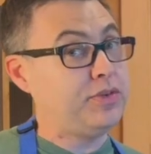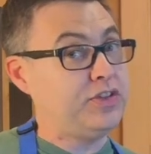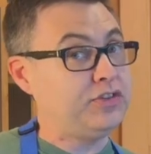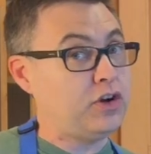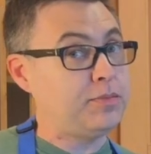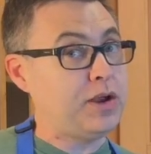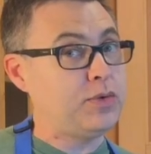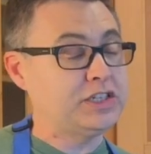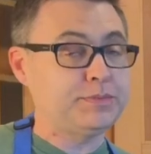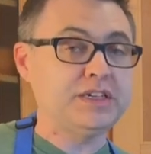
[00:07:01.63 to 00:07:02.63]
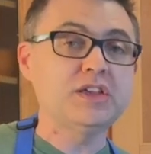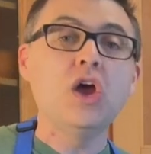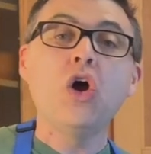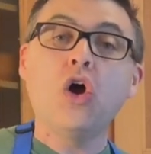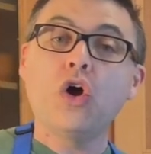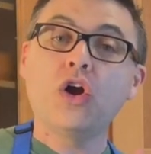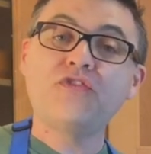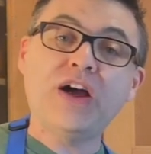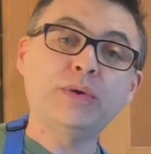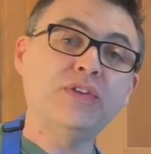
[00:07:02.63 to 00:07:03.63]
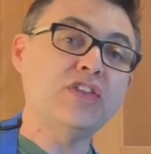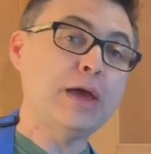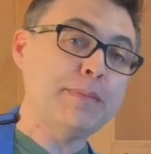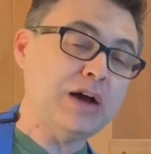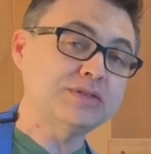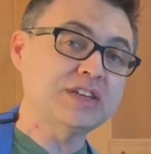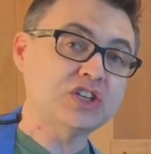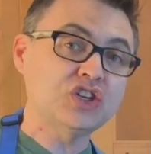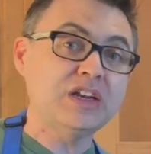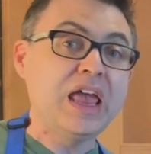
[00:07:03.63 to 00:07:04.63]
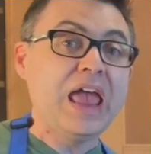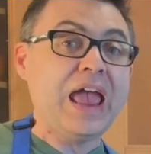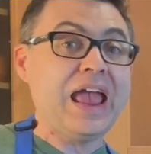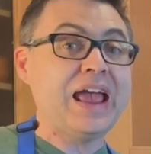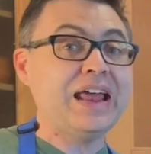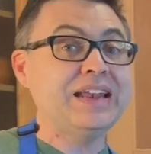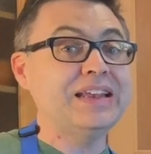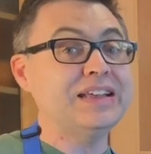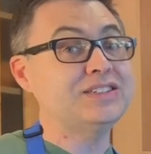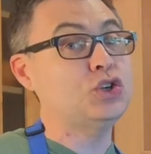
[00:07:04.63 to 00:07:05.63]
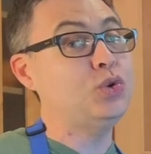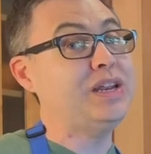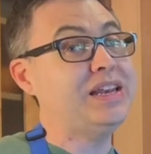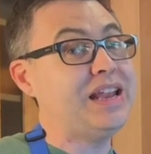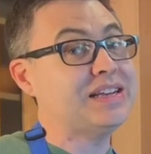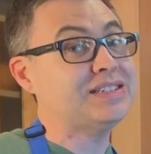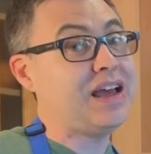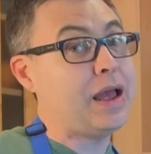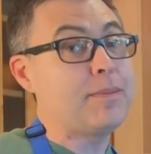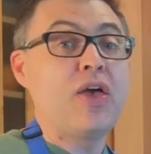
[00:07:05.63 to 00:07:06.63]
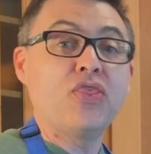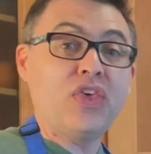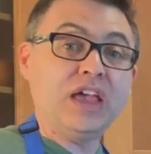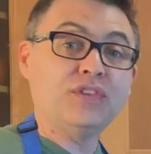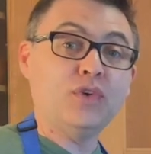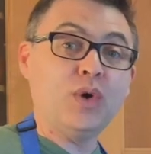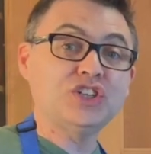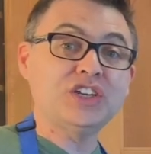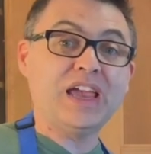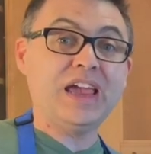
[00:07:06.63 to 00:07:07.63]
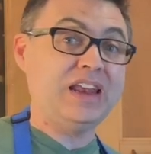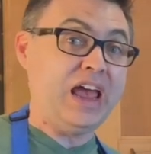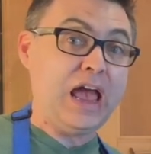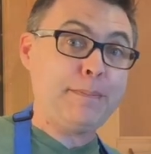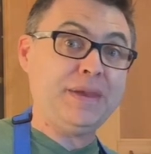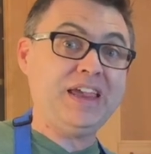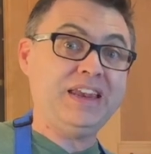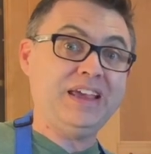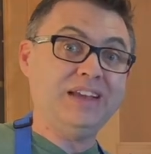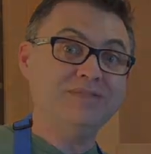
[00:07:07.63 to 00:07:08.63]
these aren't my recipes, are found in the About section. And tune in next time. Thanks for watching and happy eating!